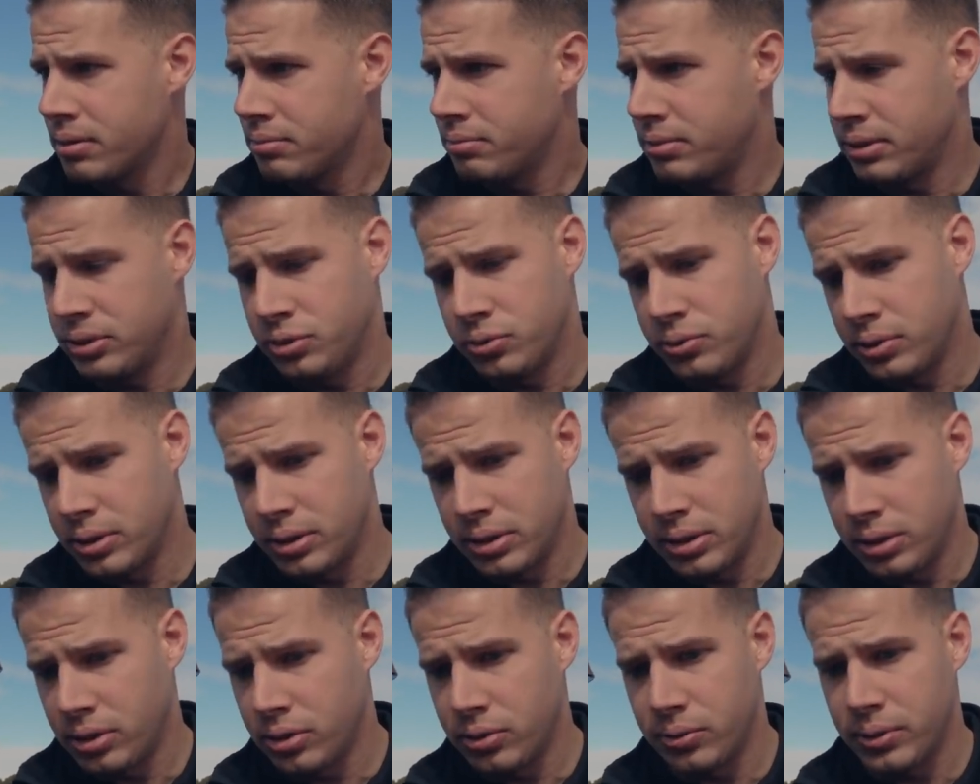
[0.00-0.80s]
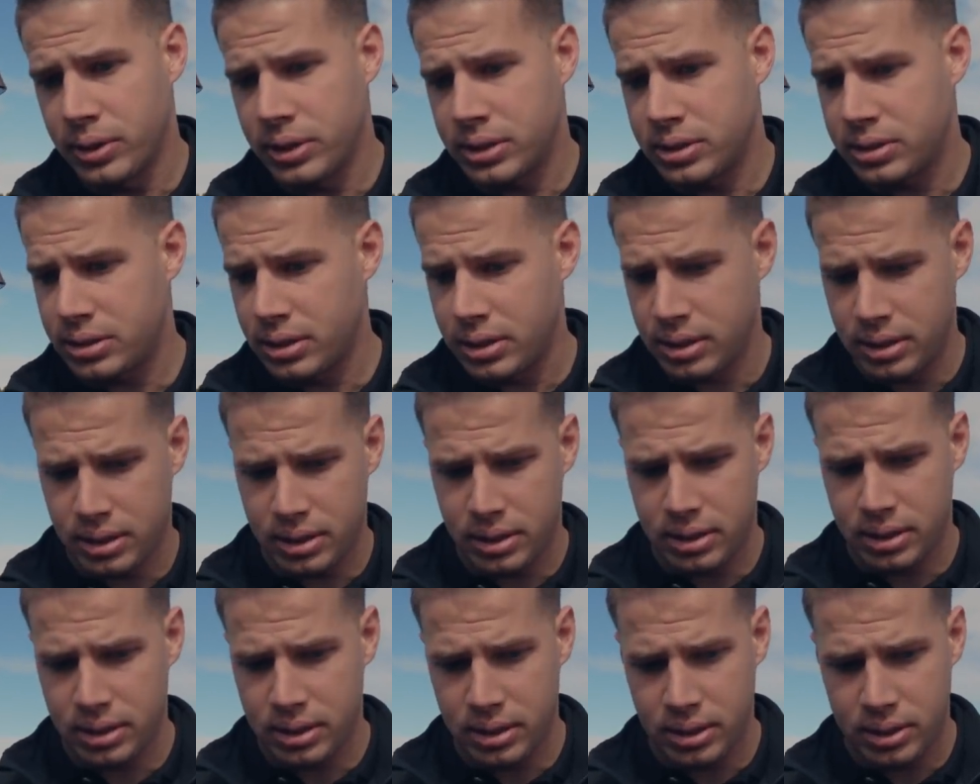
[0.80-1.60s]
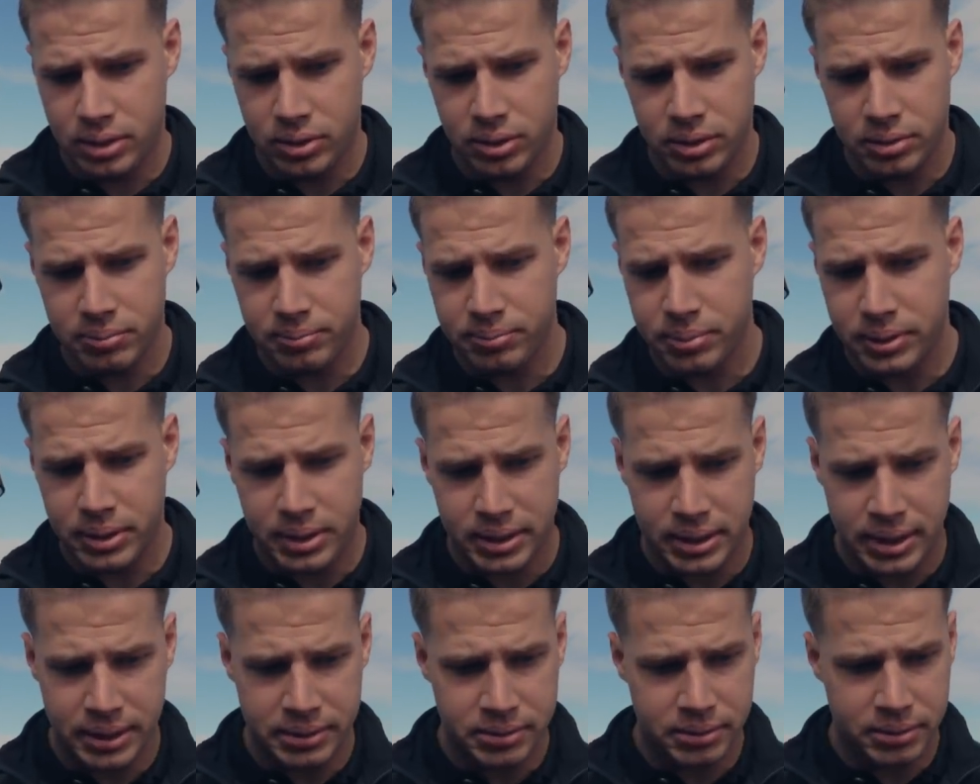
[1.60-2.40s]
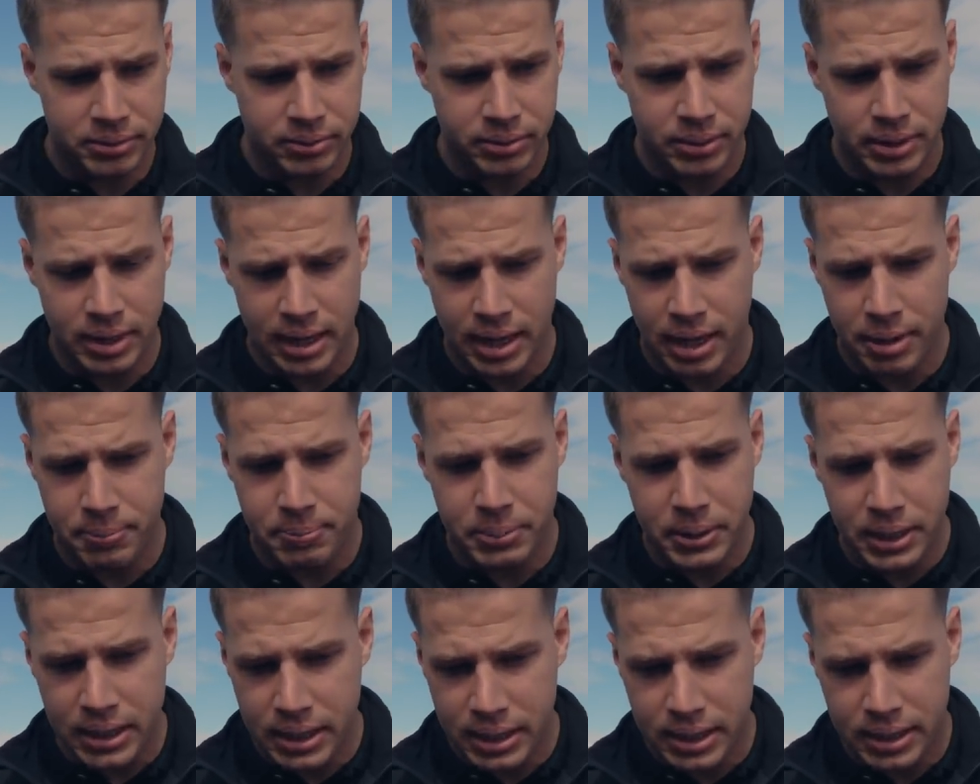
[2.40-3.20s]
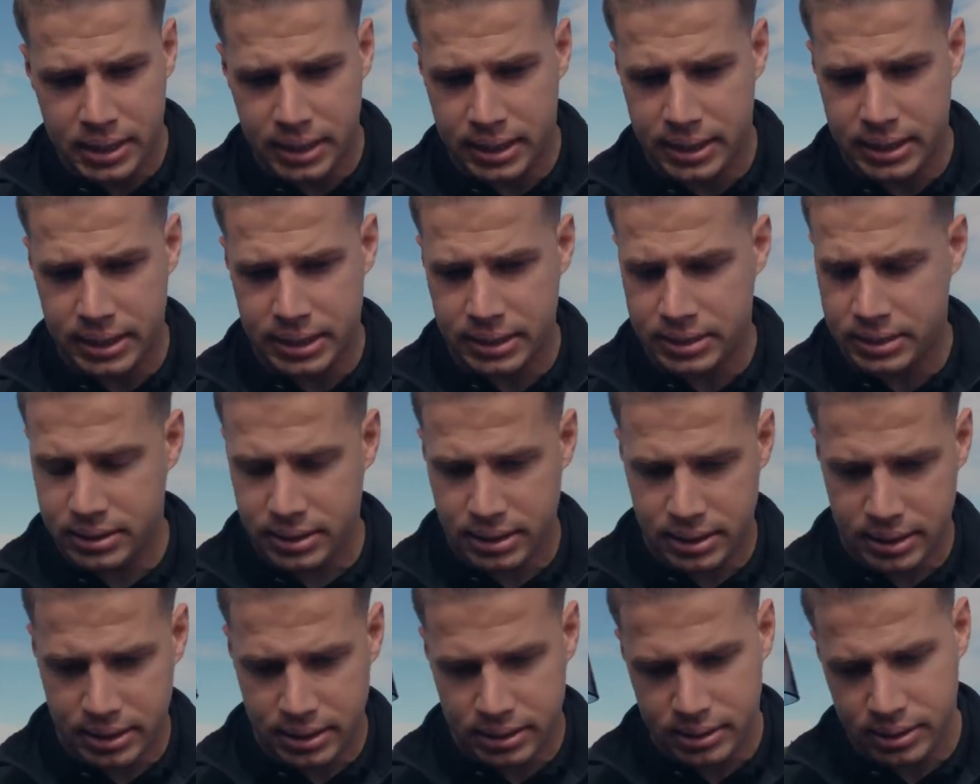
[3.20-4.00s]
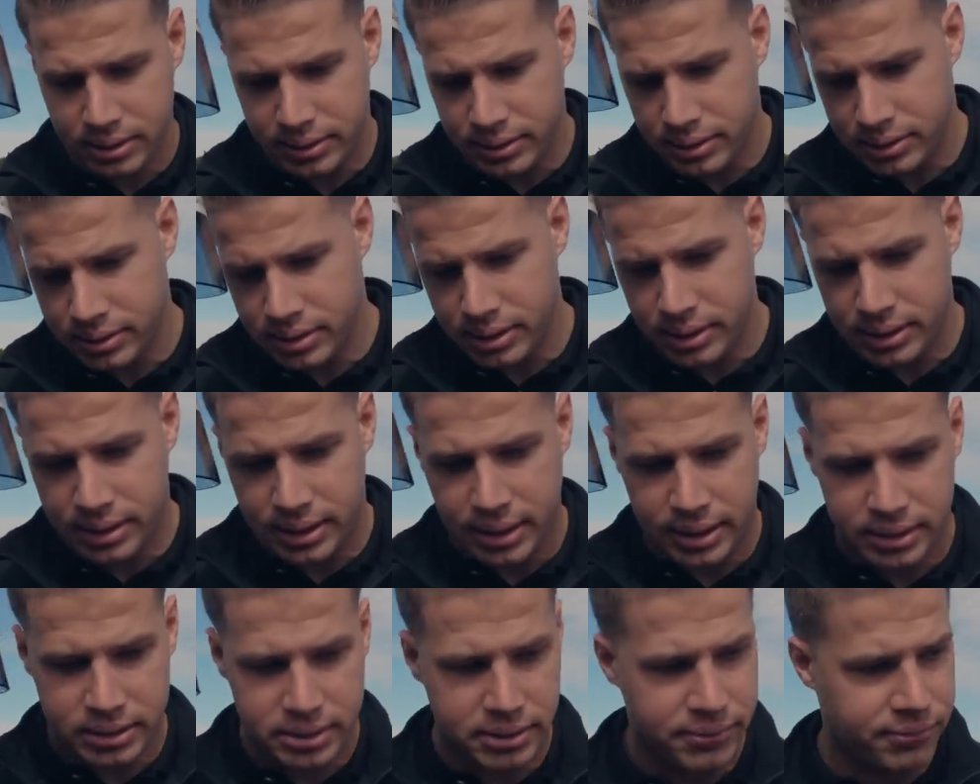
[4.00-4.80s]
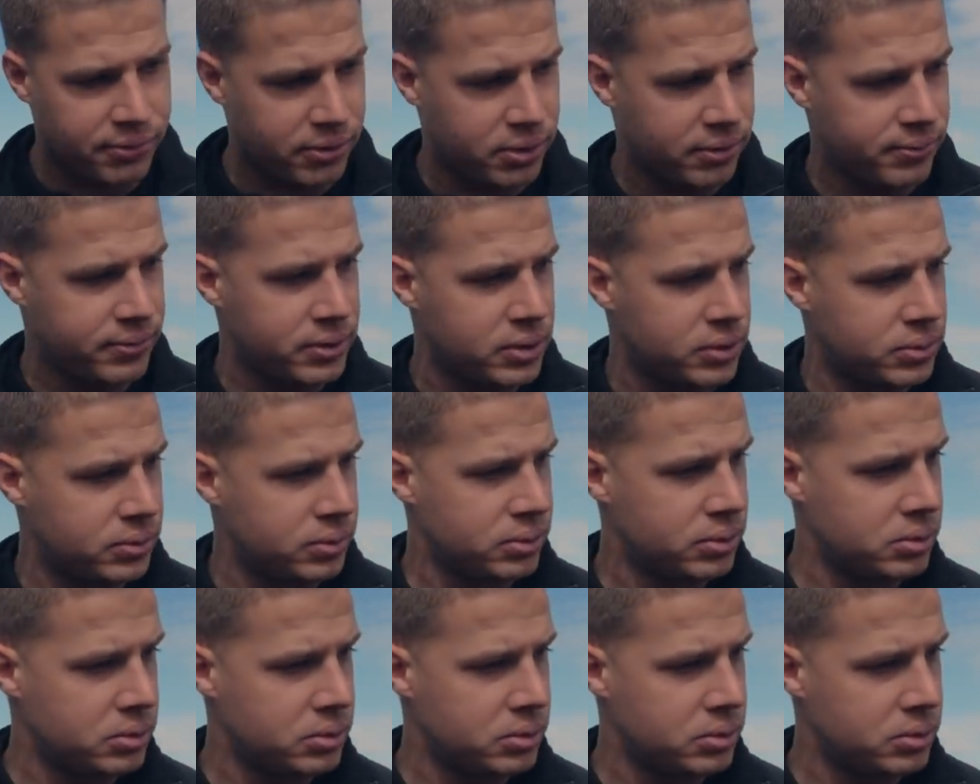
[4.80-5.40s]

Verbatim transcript: But you were always uh, going better than the R P E cars, uh, the, the cars in front of you.